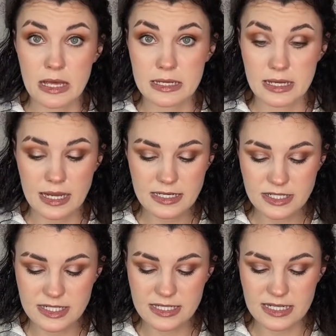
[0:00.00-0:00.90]
kind of
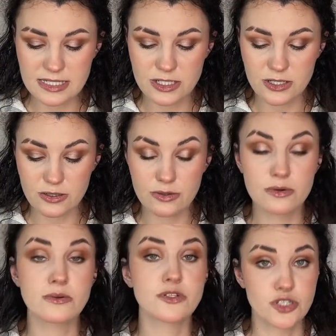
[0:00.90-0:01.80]
just need
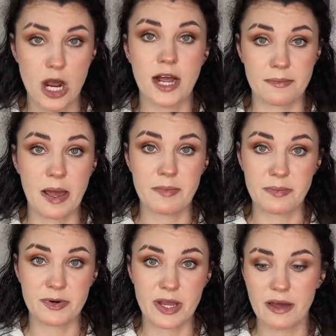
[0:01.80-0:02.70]
to jog my
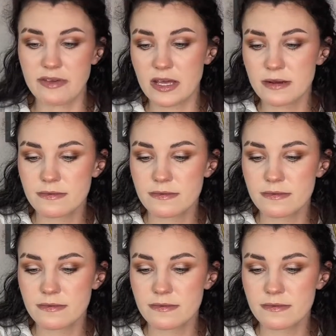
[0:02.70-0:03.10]
memory of it.